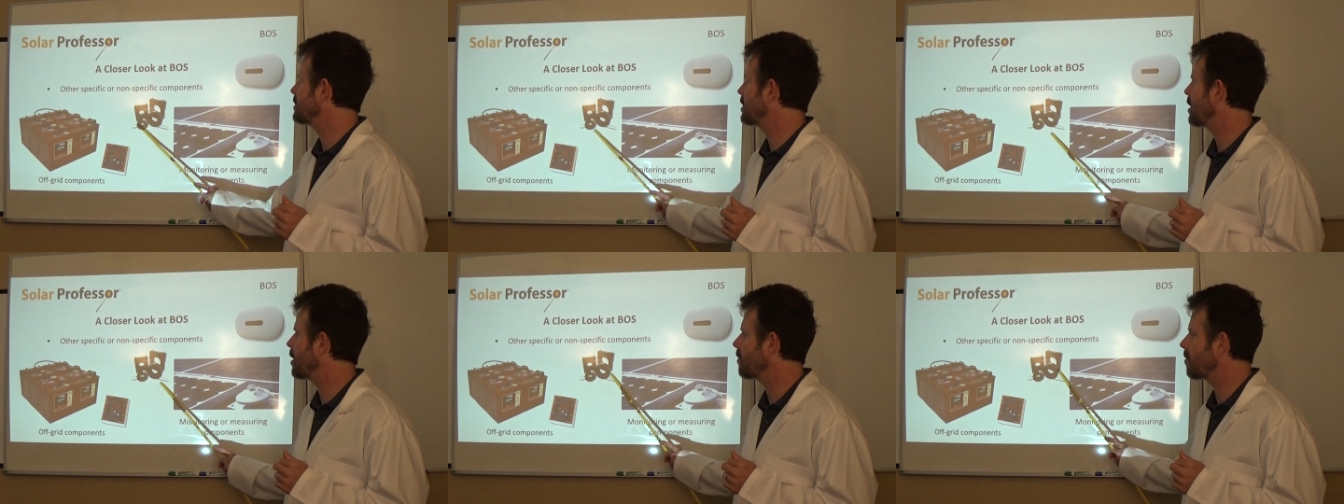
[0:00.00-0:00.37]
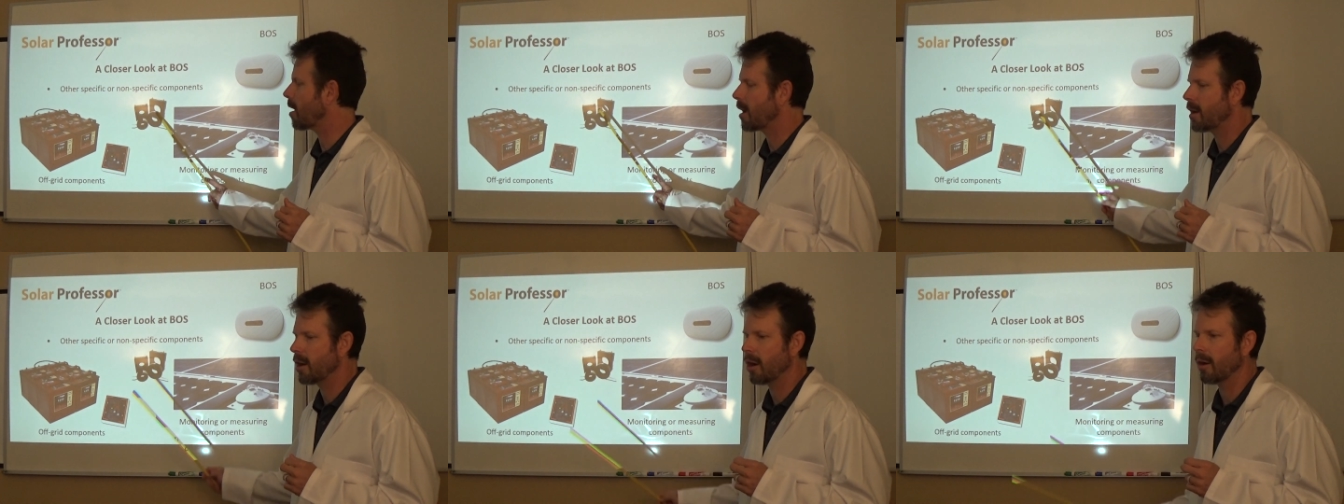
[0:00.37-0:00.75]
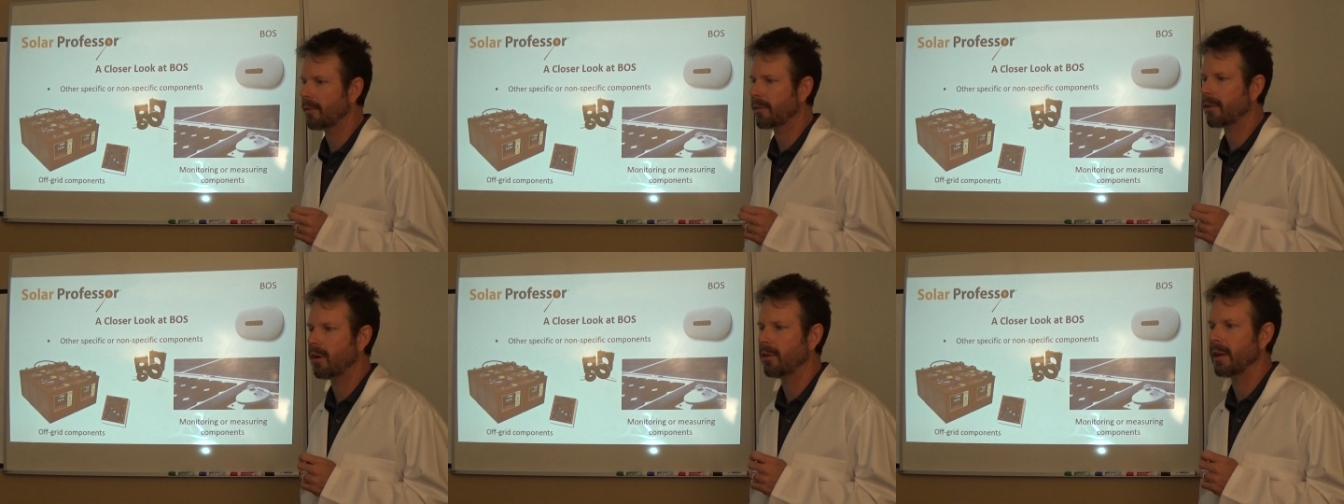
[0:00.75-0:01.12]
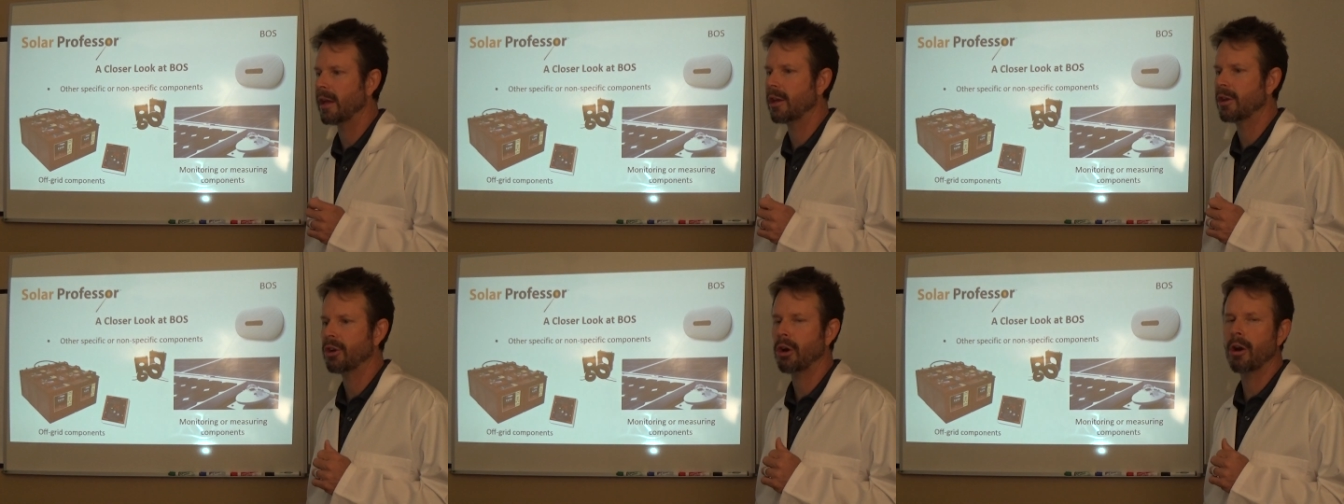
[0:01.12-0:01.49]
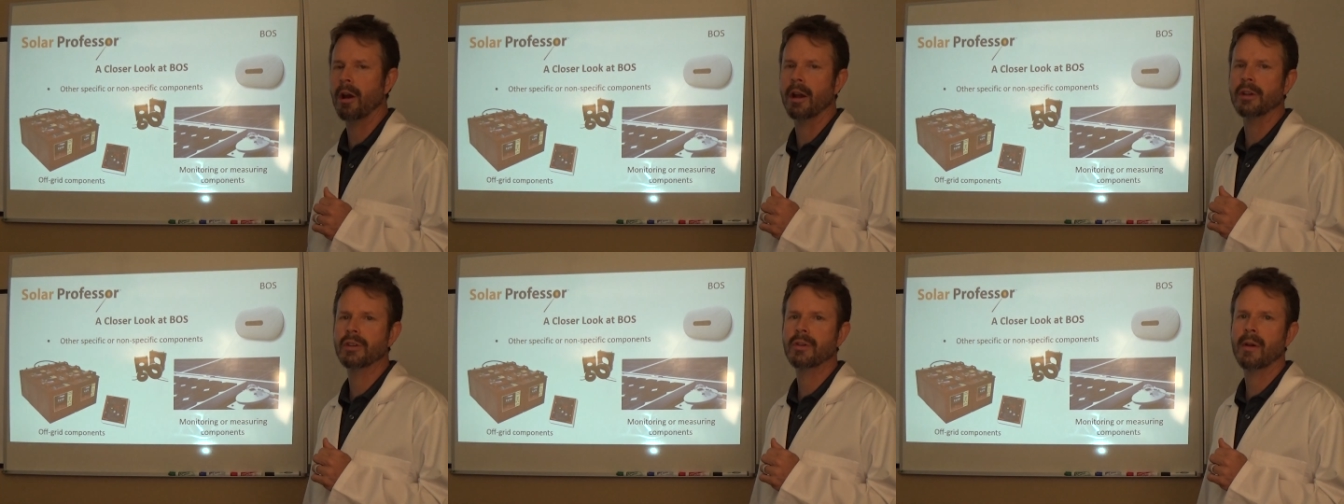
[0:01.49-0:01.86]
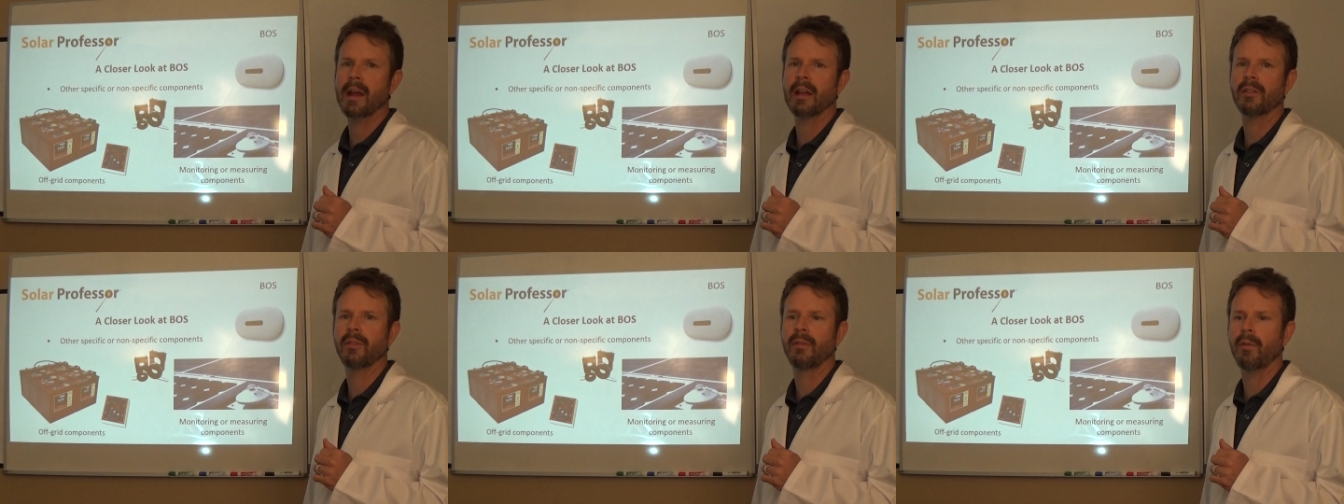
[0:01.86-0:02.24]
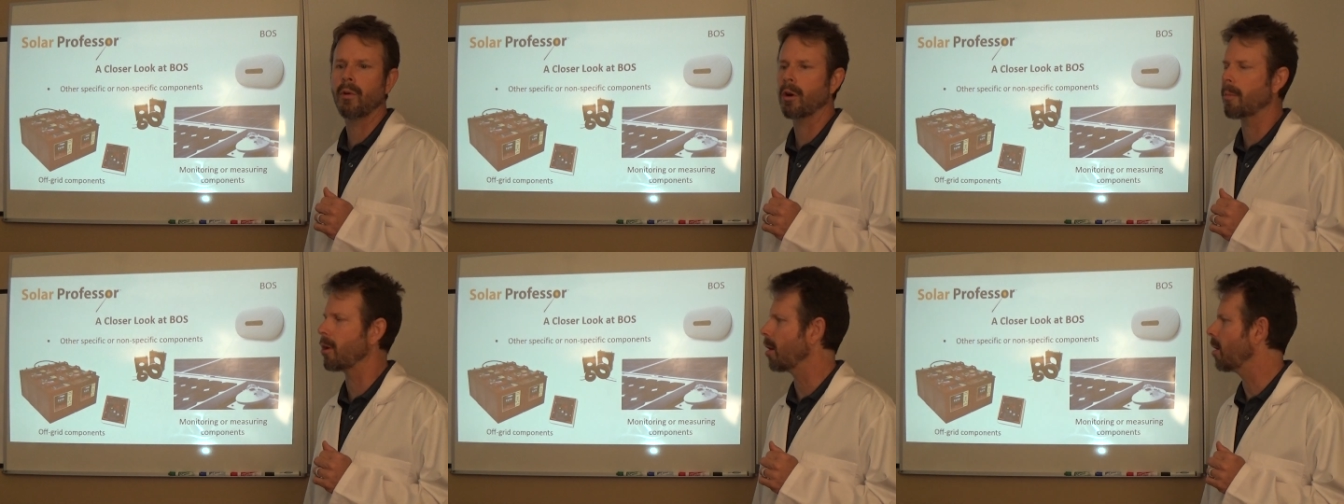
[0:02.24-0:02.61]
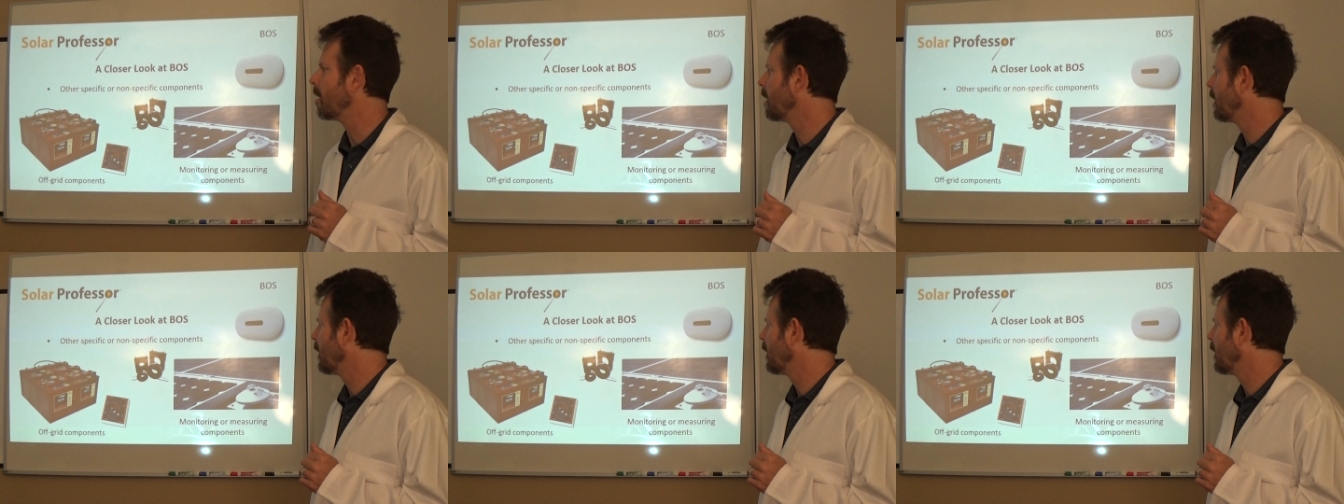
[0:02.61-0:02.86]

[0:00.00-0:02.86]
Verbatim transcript: CT right here. It's called a current transformer